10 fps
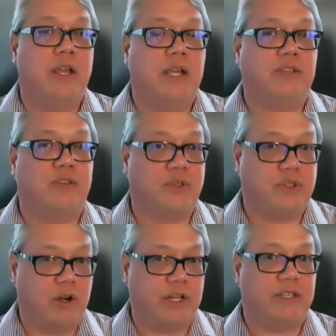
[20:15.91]
And so
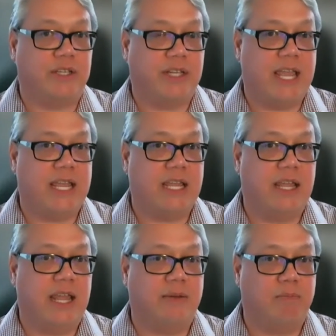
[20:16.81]
starting today
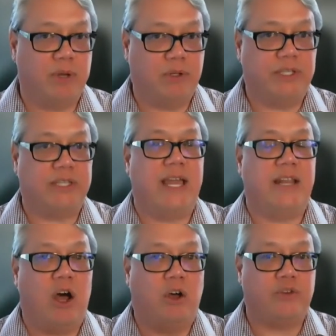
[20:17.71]
and building that
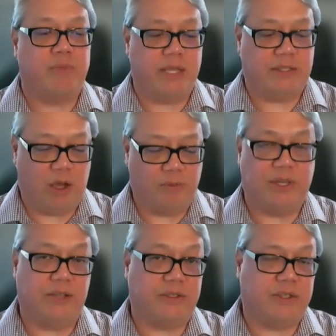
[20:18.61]
knowledge base helps
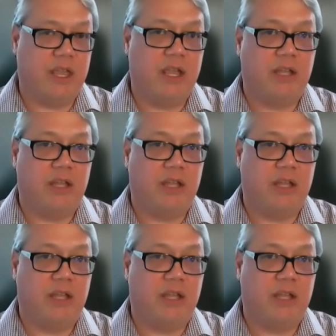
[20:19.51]
us